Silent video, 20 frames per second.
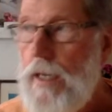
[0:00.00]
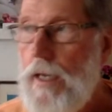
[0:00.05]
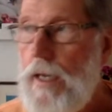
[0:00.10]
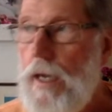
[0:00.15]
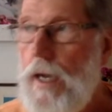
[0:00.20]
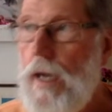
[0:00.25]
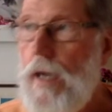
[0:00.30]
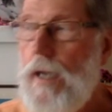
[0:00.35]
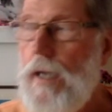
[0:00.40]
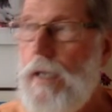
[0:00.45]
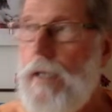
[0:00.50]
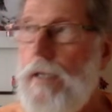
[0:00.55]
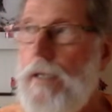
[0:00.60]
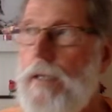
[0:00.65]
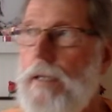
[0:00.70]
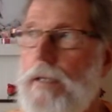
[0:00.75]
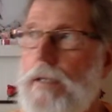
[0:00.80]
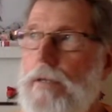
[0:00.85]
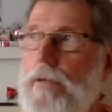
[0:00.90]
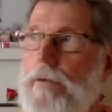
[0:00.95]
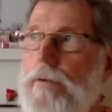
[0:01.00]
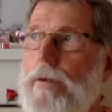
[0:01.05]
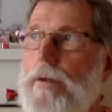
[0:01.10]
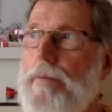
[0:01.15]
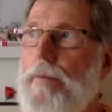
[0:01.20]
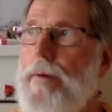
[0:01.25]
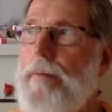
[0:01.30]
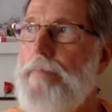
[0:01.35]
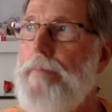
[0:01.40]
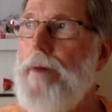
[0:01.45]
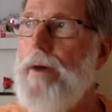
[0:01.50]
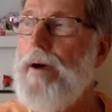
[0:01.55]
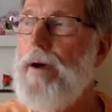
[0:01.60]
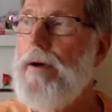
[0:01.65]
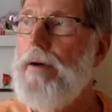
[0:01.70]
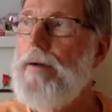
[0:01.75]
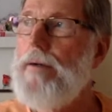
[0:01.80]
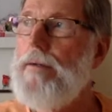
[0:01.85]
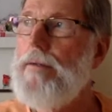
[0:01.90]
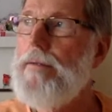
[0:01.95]
I remember
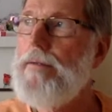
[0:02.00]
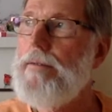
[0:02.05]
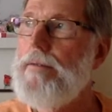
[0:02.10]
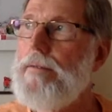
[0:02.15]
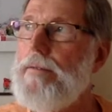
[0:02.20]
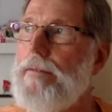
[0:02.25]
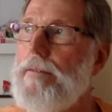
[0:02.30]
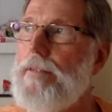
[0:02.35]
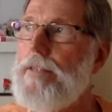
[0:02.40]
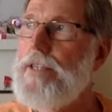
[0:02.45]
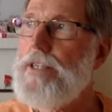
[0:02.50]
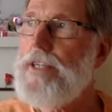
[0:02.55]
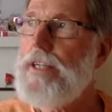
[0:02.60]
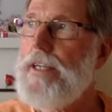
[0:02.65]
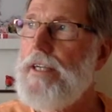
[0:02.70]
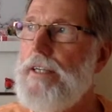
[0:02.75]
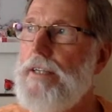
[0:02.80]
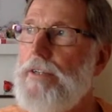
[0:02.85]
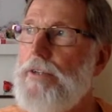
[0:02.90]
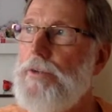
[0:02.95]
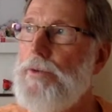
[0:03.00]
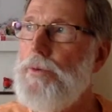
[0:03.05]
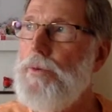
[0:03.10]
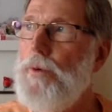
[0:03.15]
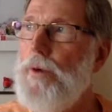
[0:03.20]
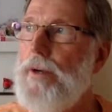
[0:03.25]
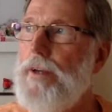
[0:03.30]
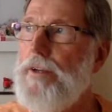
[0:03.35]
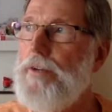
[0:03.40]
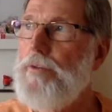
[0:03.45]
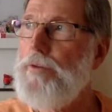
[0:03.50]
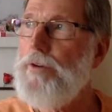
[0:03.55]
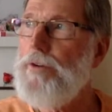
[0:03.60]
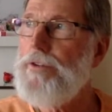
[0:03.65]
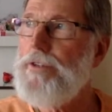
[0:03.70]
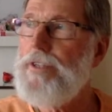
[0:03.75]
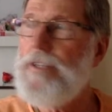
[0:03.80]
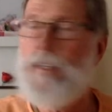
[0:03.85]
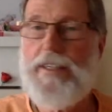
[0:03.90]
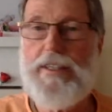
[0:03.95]
saying to one
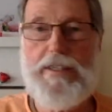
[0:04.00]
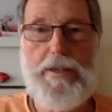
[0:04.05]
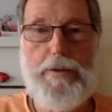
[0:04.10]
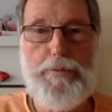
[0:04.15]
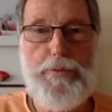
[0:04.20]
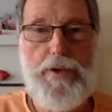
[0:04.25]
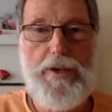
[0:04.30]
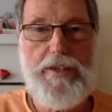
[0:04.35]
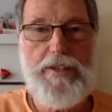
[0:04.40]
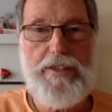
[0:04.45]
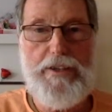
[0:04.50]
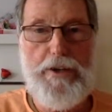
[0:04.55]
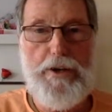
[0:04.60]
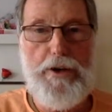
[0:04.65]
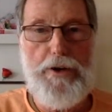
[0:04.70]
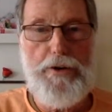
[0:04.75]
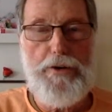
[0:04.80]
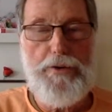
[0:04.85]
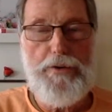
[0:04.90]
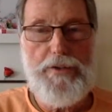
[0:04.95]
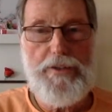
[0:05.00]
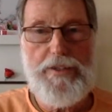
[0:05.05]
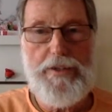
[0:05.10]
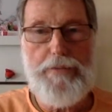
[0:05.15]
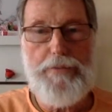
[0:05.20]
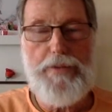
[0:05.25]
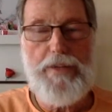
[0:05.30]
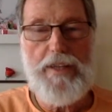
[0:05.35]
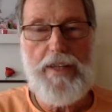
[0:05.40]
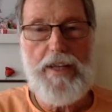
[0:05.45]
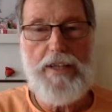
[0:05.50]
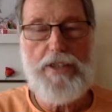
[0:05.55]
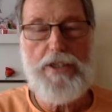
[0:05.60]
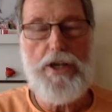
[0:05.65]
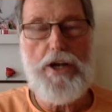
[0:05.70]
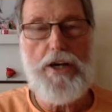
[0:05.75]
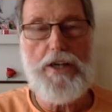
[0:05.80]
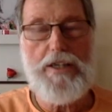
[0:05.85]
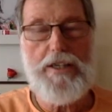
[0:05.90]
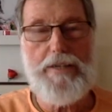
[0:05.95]
devotee some years ago, something that
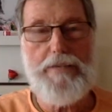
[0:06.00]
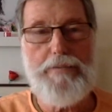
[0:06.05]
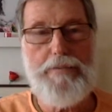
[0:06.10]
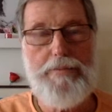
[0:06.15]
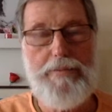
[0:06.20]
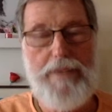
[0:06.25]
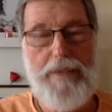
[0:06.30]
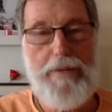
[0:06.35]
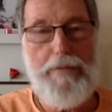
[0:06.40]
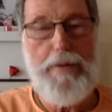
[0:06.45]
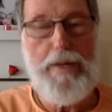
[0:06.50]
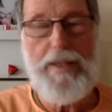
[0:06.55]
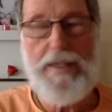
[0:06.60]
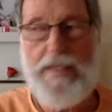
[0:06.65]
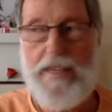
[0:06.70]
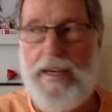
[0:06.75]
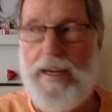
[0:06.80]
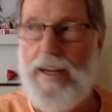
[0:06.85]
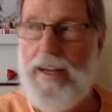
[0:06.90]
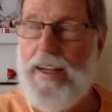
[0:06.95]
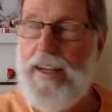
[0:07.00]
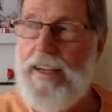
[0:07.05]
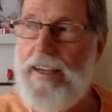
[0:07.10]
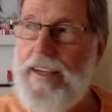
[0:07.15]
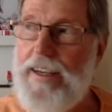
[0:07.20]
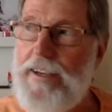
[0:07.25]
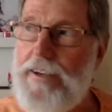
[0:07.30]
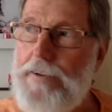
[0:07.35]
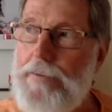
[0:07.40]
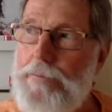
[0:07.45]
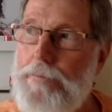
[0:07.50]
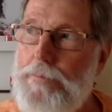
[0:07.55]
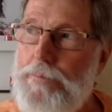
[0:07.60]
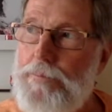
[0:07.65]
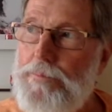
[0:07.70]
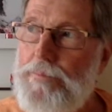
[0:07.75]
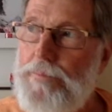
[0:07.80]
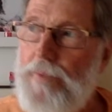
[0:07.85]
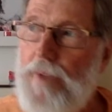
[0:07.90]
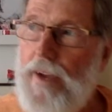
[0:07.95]
shocked him immensely.
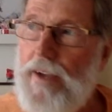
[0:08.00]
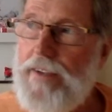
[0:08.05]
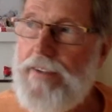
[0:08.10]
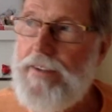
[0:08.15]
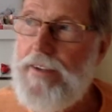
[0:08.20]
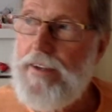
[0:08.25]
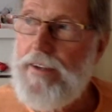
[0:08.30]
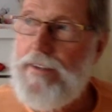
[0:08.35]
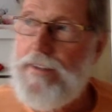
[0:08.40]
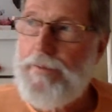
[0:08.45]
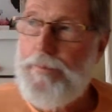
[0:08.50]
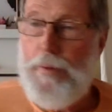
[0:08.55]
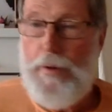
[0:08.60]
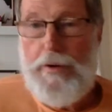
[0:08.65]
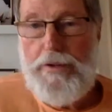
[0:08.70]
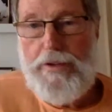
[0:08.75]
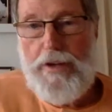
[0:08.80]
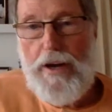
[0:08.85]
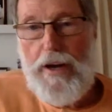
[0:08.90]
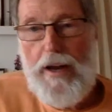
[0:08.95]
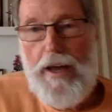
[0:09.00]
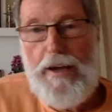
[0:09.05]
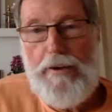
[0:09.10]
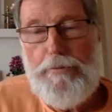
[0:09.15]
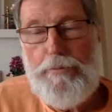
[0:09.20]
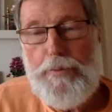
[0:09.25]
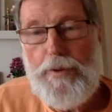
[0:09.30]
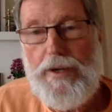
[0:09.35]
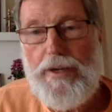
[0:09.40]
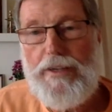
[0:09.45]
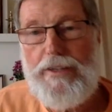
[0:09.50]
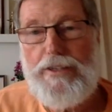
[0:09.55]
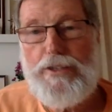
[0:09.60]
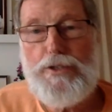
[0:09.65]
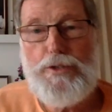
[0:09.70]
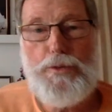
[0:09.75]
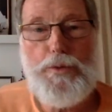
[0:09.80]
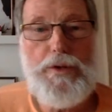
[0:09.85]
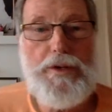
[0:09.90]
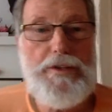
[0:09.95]
I said, spiritual life
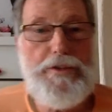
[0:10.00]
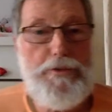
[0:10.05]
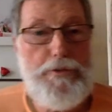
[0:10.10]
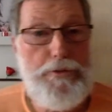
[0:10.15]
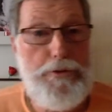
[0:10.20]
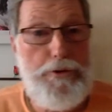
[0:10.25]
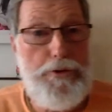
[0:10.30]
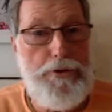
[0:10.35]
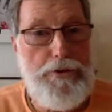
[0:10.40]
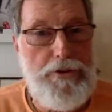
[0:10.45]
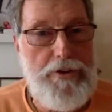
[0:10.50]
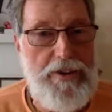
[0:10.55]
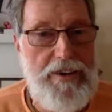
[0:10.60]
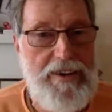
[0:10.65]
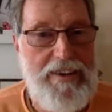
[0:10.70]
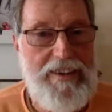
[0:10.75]
begins with food.